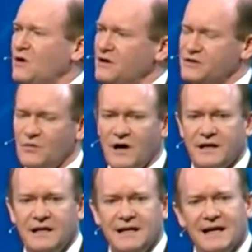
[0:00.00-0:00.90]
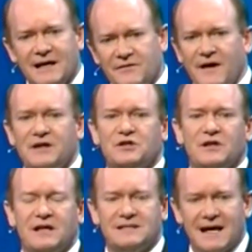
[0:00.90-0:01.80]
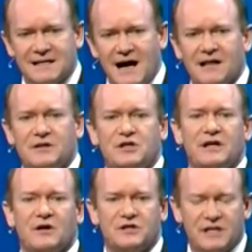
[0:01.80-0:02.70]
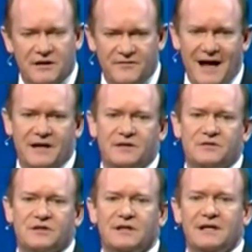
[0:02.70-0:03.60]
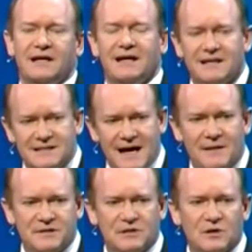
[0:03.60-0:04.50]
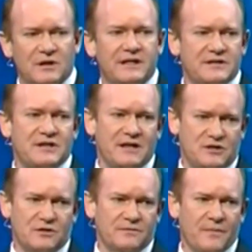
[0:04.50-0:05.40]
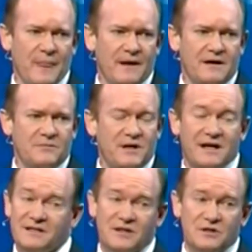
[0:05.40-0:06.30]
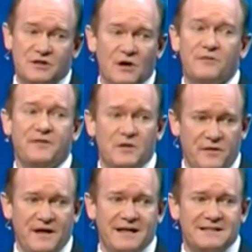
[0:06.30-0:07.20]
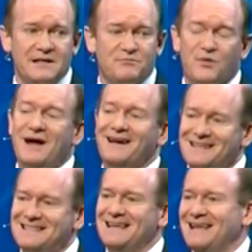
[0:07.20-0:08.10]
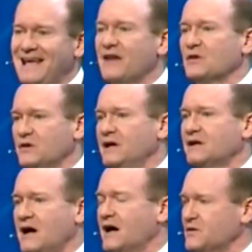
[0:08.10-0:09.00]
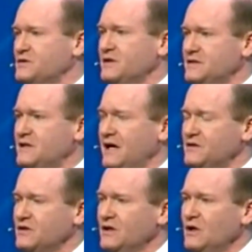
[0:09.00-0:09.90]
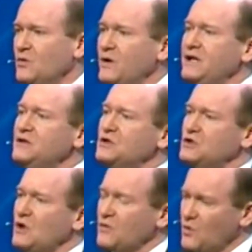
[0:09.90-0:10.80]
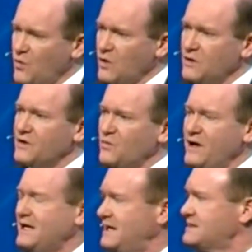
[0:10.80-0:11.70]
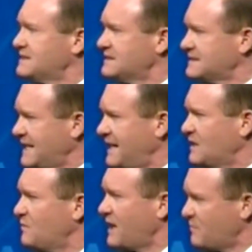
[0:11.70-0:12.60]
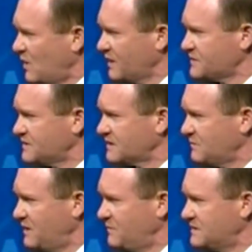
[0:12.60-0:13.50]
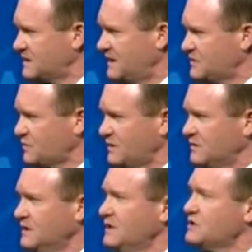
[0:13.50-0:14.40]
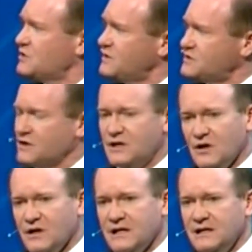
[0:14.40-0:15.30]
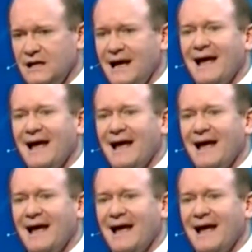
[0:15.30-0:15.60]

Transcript: but also on innovation and technology and our shared values, it is absolutely essential. Because there's so few things that bring us together in Congress these days. We need to show the world that we can sustain a bipartisan commitment to Israel, to its security,